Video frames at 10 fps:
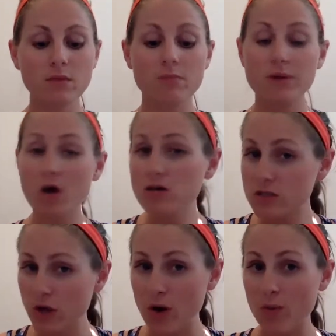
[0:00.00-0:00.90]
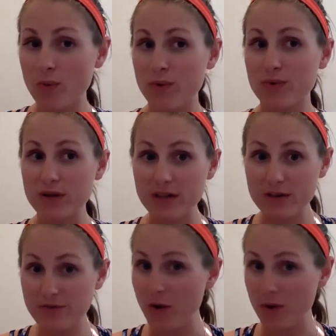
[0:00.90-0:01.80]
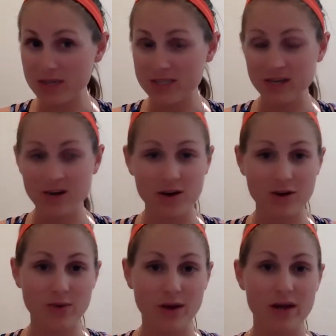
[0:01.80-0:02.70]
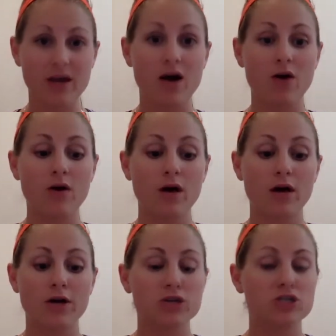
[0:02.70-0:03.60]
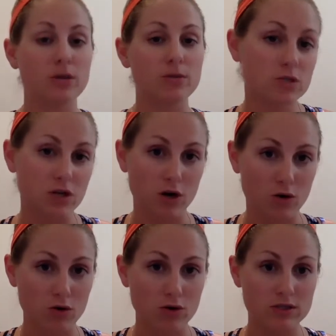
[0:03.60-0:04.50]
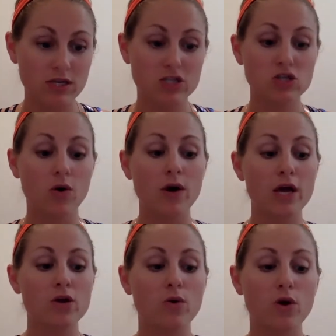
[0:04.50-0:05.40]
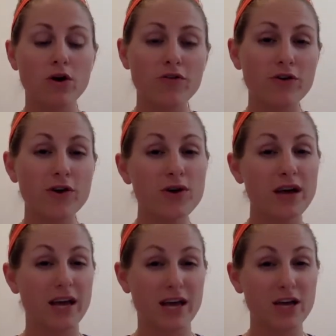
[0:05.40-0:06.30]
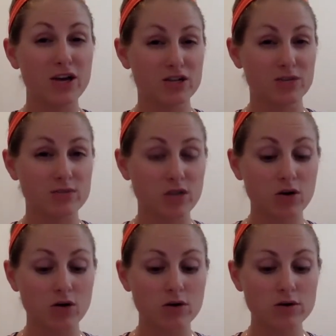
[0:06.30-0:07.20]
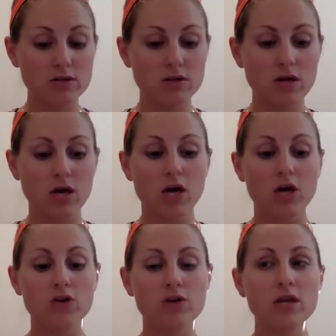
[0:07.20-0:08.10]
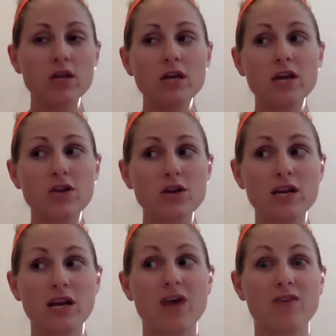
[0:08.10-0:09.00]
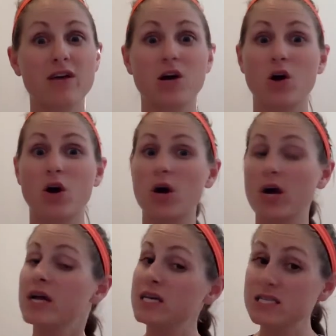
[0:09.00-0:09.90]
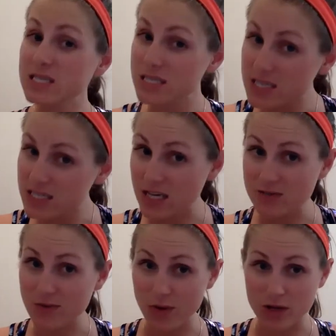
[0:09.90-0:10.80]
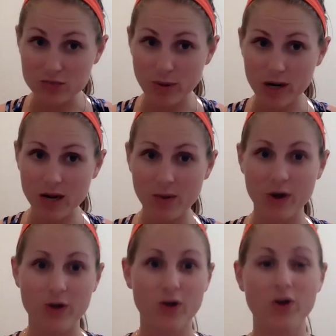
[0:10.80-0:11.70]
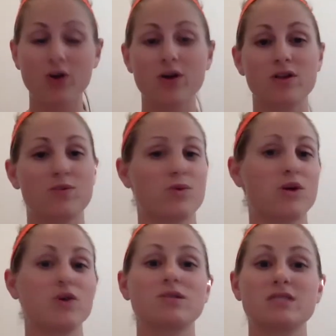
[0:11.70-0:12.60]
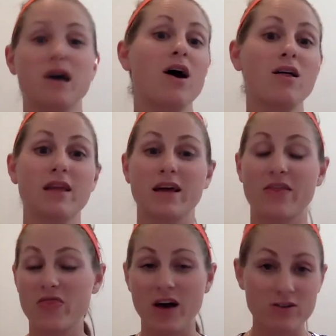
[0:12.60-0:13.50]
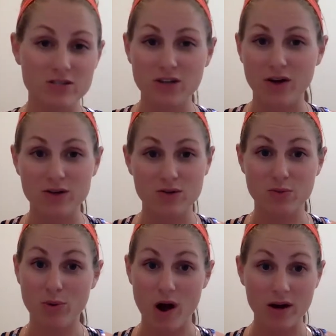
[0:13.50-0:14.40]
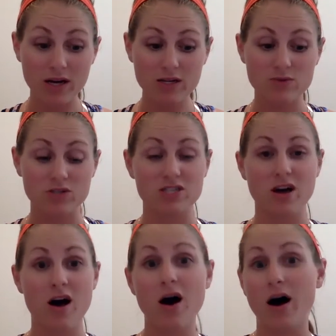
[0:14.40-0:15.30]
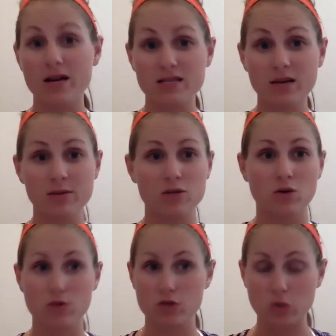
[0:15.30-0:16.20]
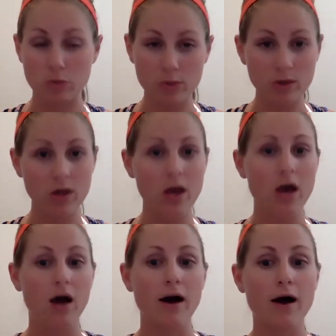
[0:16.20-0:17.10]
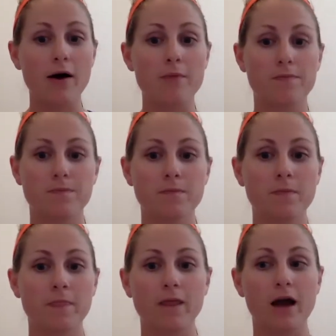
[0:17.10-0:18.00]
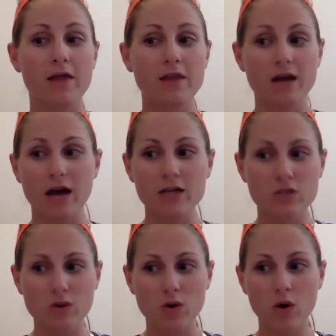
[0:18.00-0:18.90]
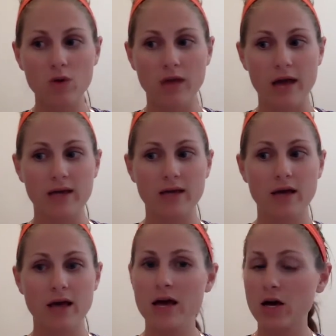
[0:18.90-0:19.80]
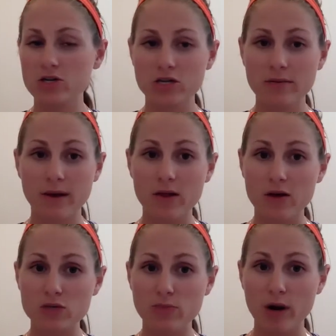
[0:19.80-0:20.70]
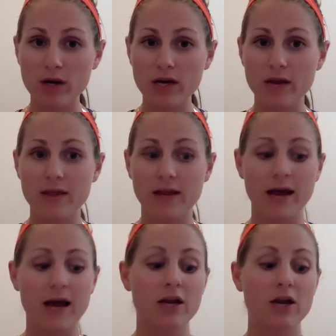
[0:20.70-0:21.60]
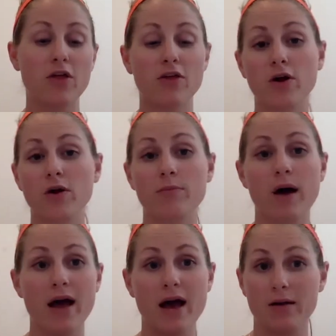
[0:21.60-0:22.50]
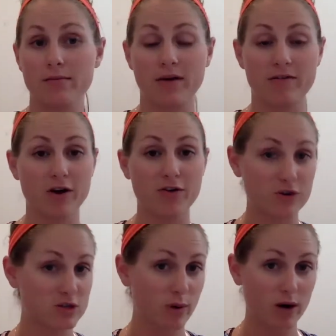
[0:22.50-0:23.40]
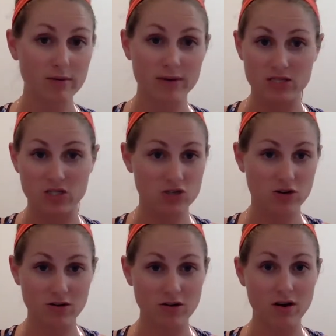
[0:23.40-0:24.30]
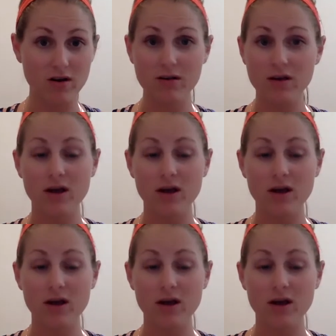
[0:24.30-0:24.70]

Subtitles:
but also, we're really focusing on you right now, your jumpstart goals. And so in order for you to hit your jumpstart goals, you either need to have like a crazy successful launch party where you sell like $1,000 worth of product, which is awesome and totally doable. I think I sold like 800 in my launch party, and then I had my very first party, my sister-in-law,